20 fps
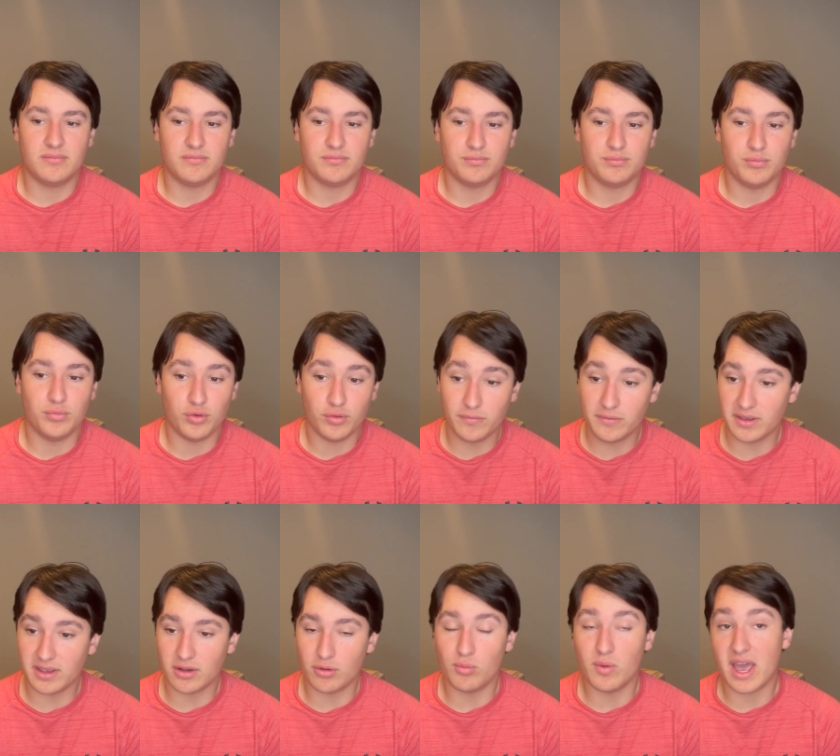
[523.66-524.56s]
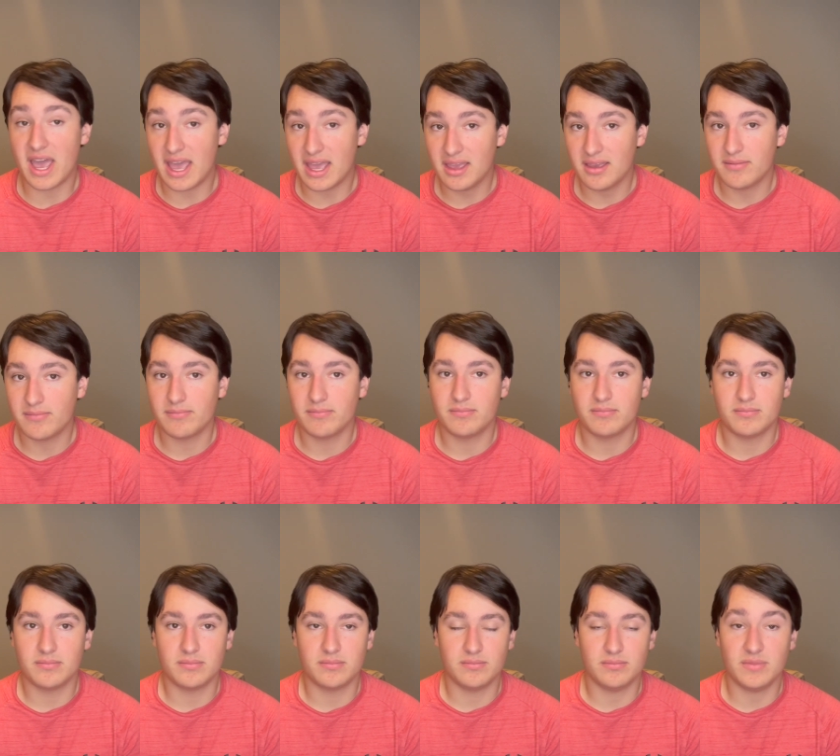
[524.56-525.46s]
moving away,
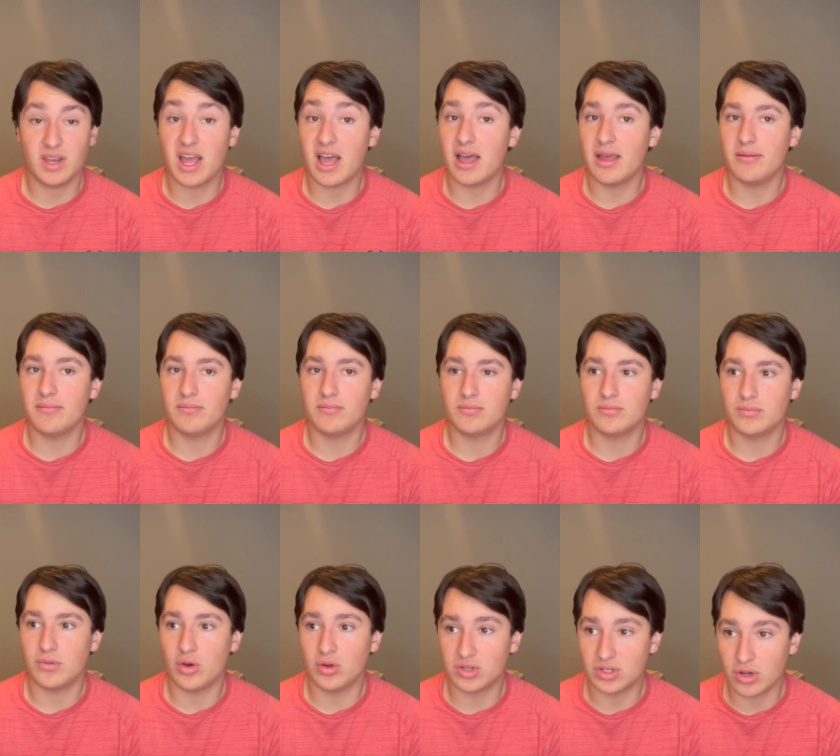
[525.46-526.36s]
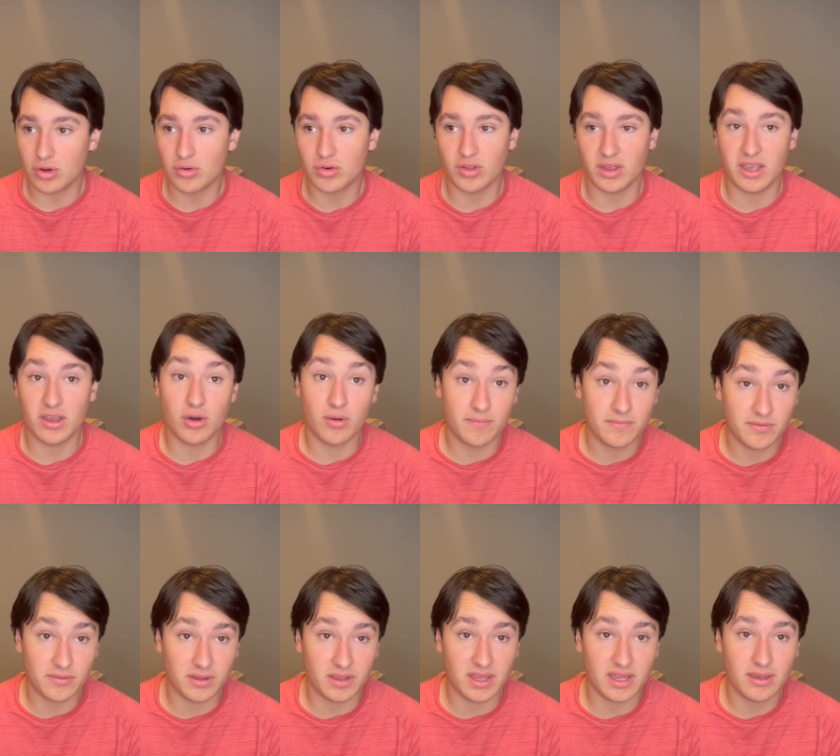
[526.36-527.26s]
not totally,
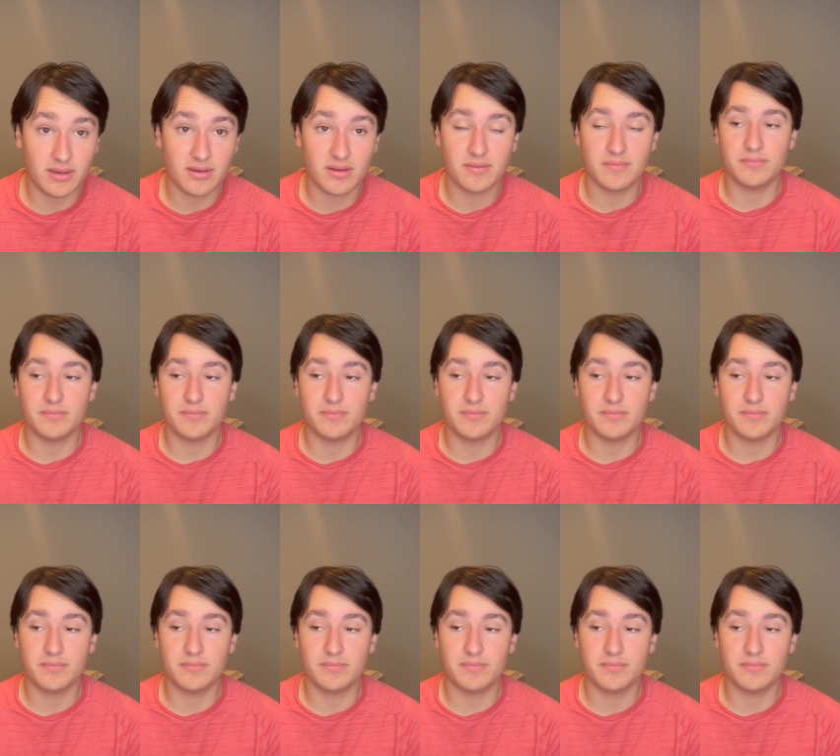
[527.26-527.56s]
hopefully,